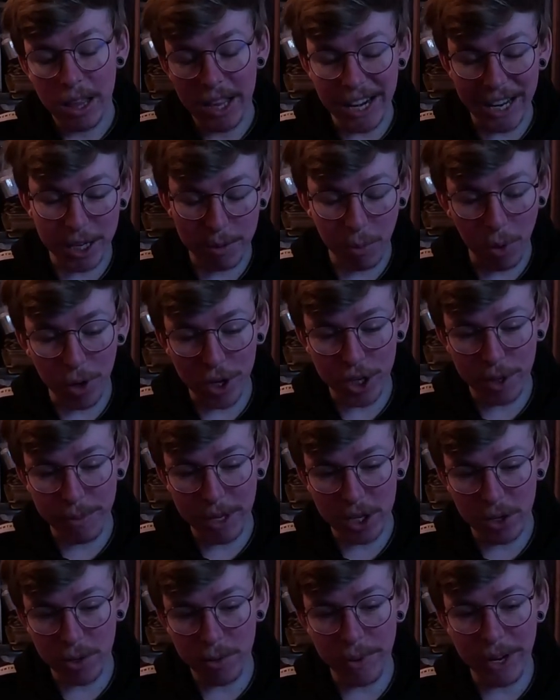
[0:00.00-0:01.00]
The next morning she
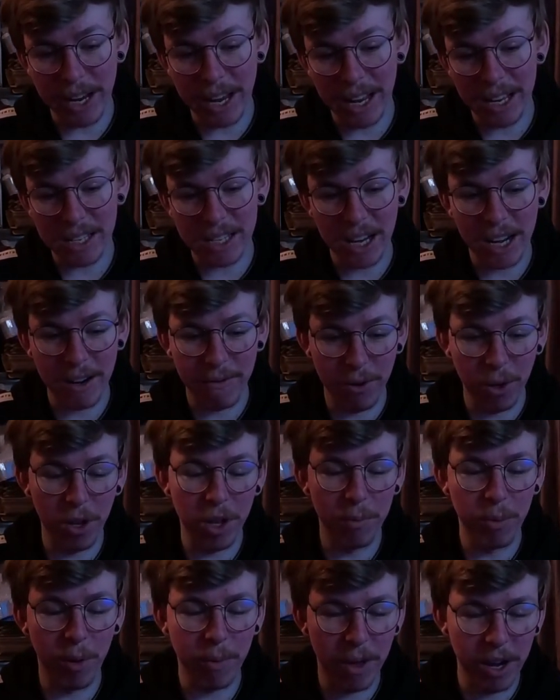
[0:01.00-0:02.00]
messaged me again saying, I've looked
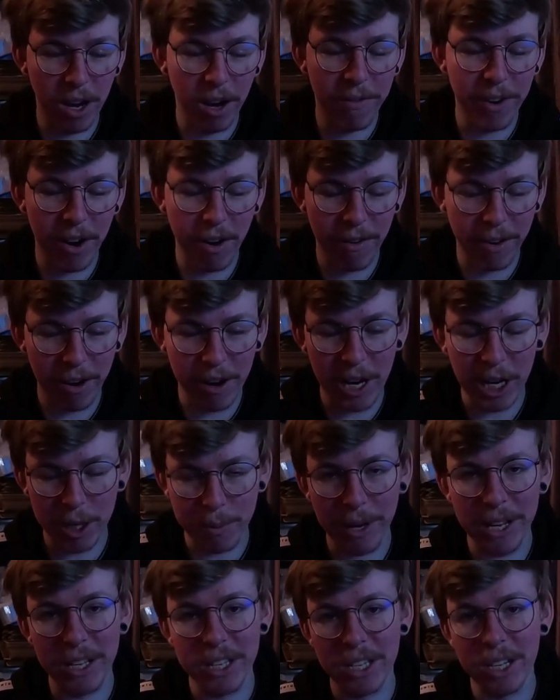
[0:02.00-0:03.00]
them up. They are very
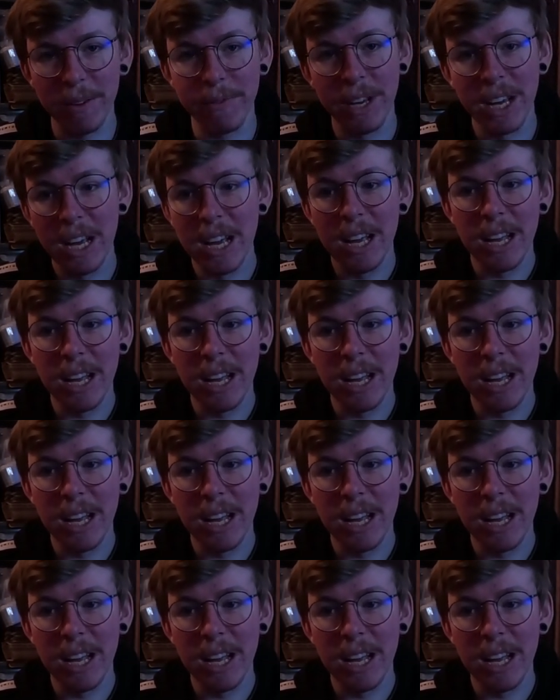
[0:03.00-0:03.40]
expensive.